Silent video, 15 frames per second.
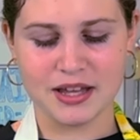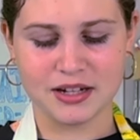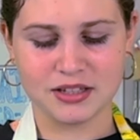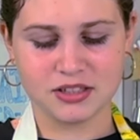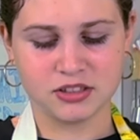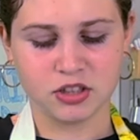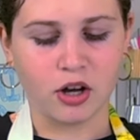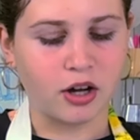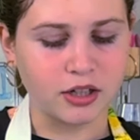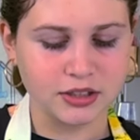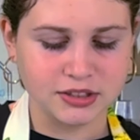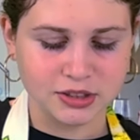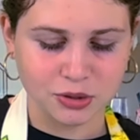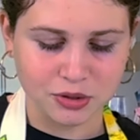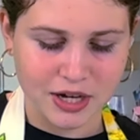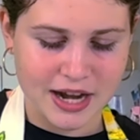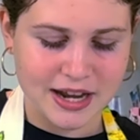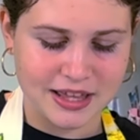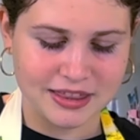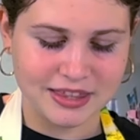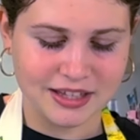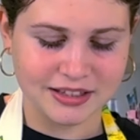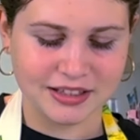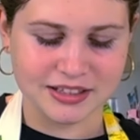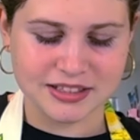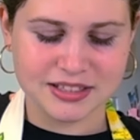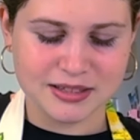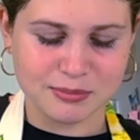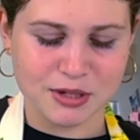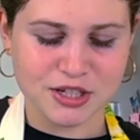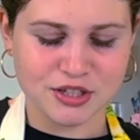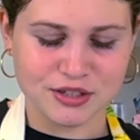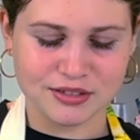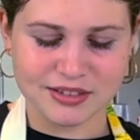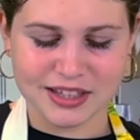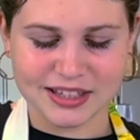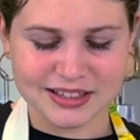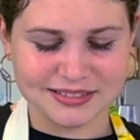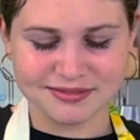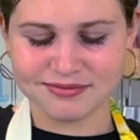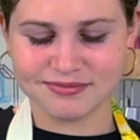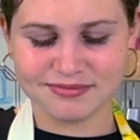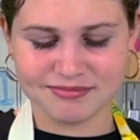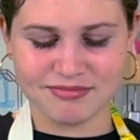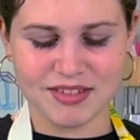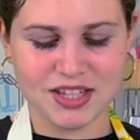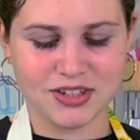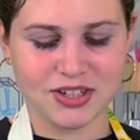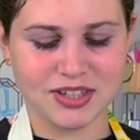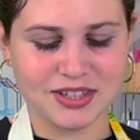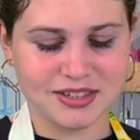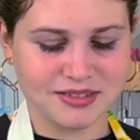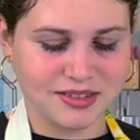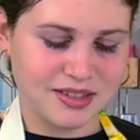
sauce or anything like smushed, like it just